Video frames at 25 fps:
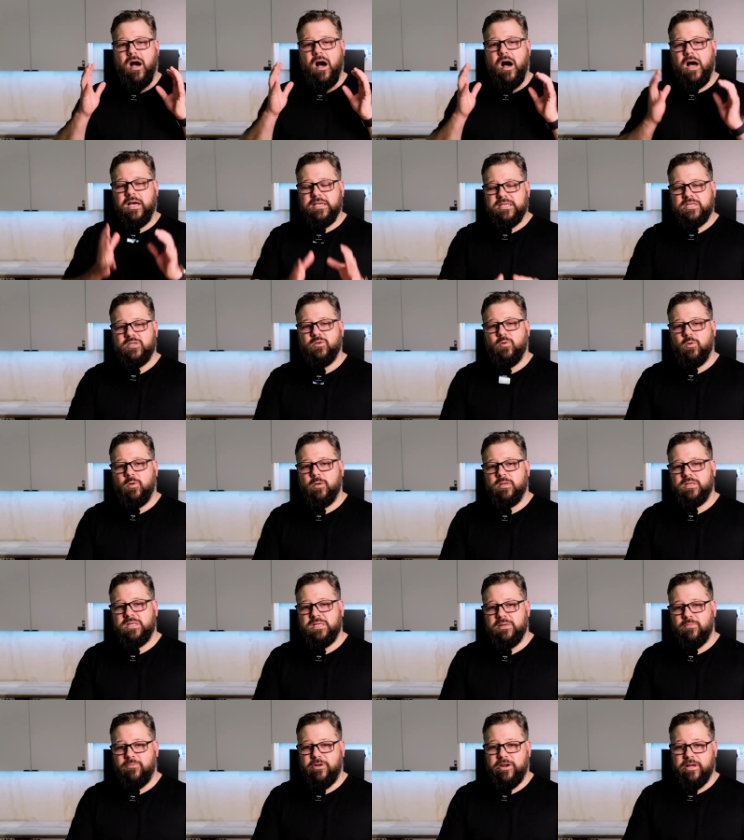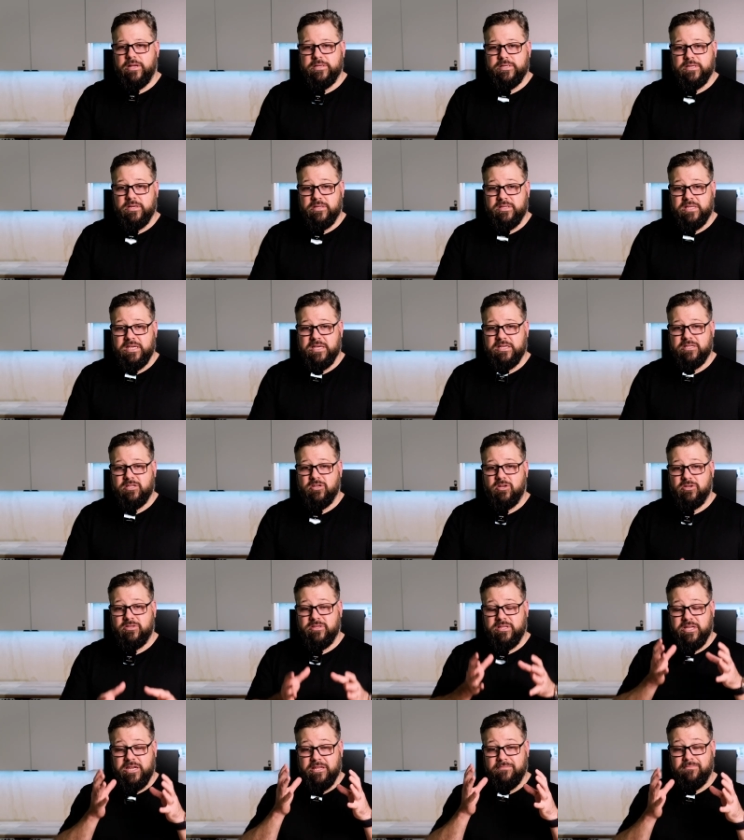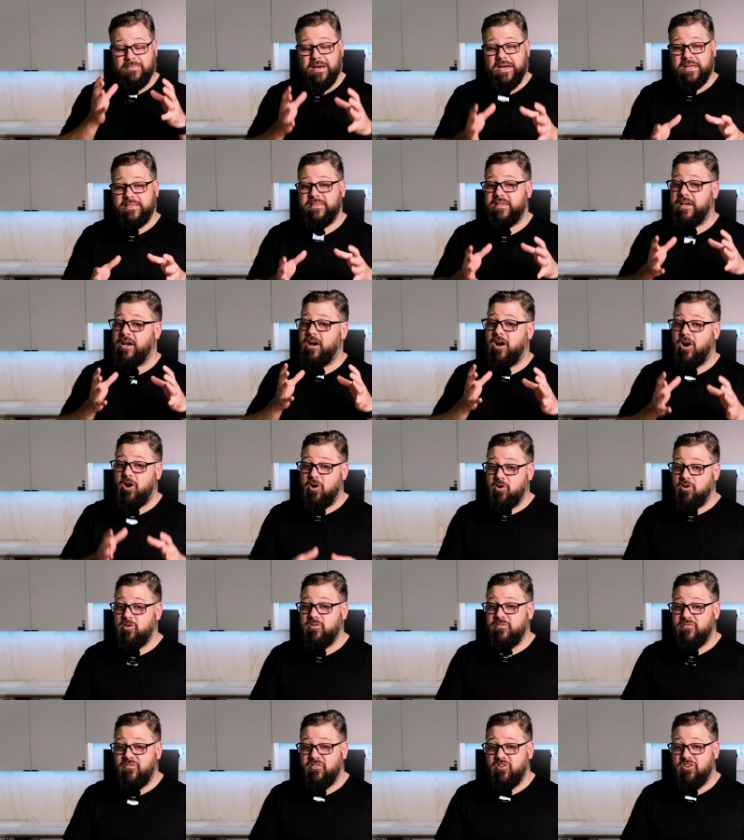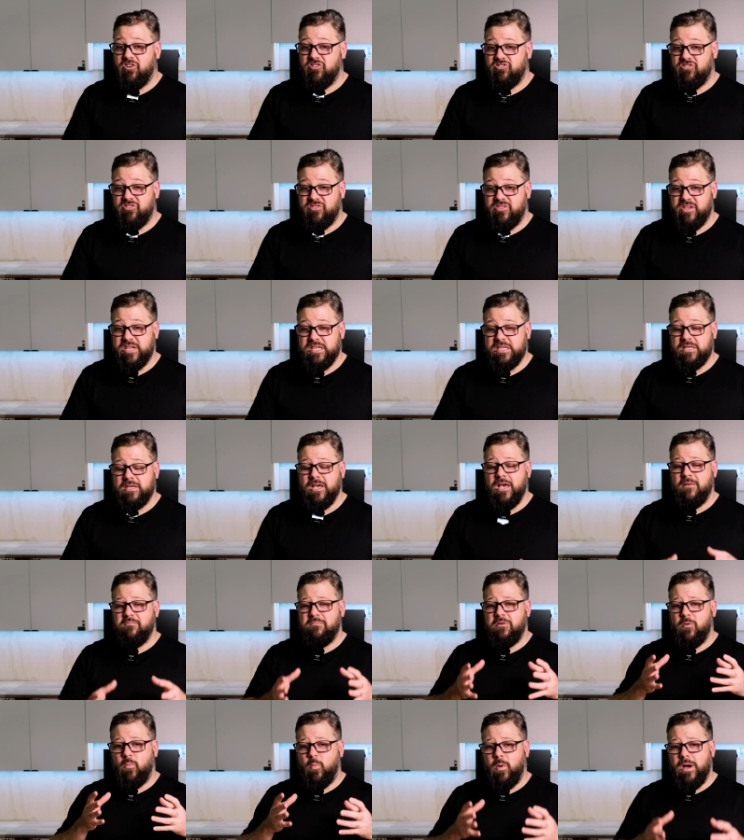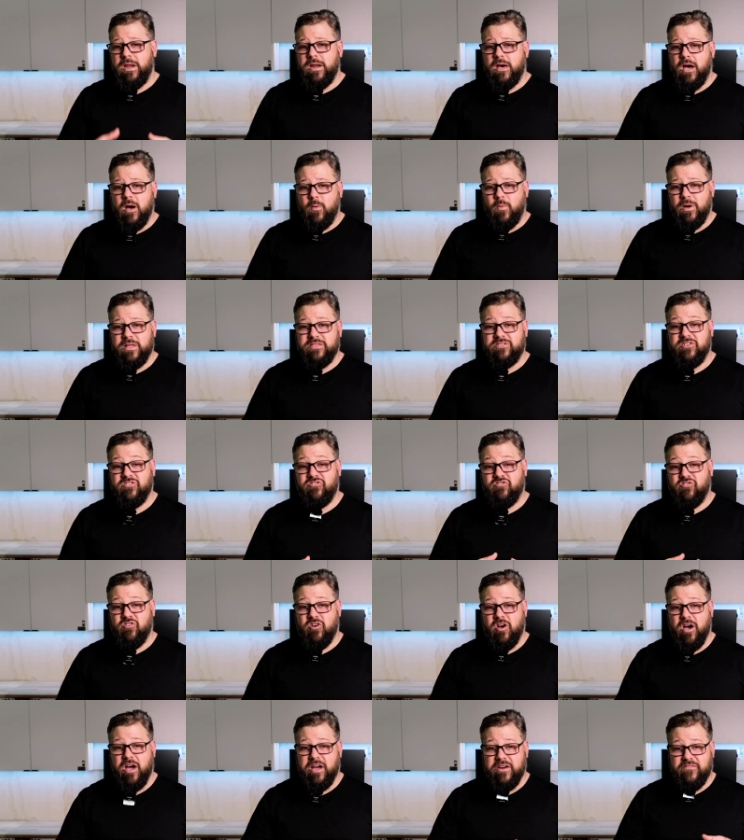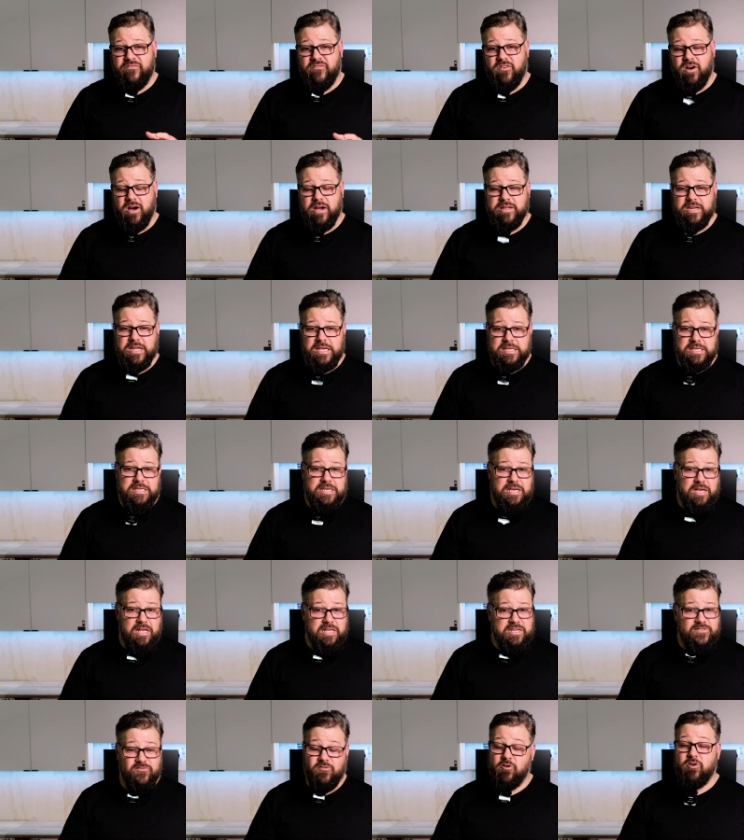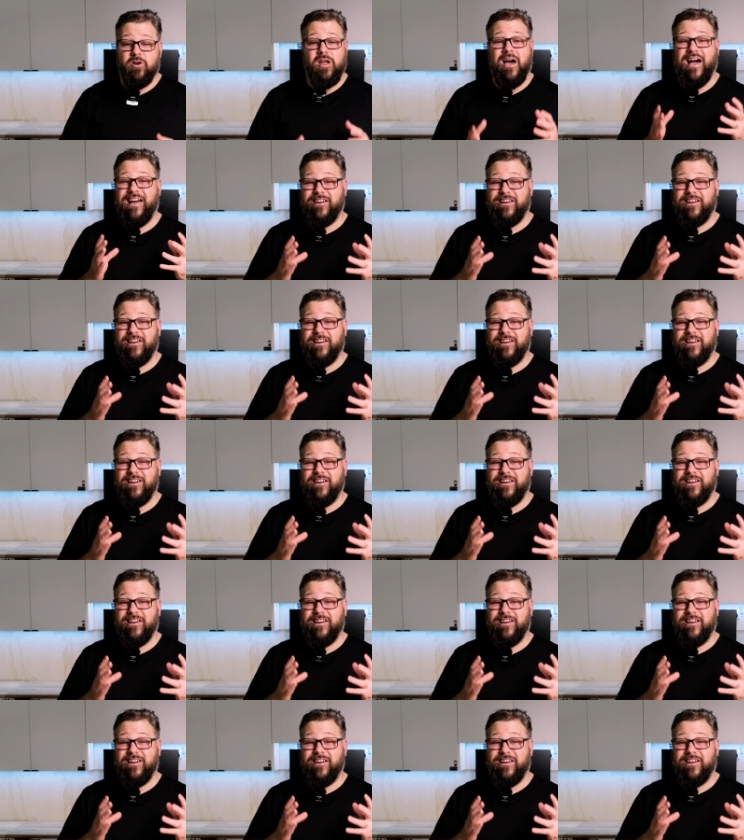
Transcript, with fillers: I saw someone else on TikTok that had made their own version of this, but when I went to try and find STLs for it, I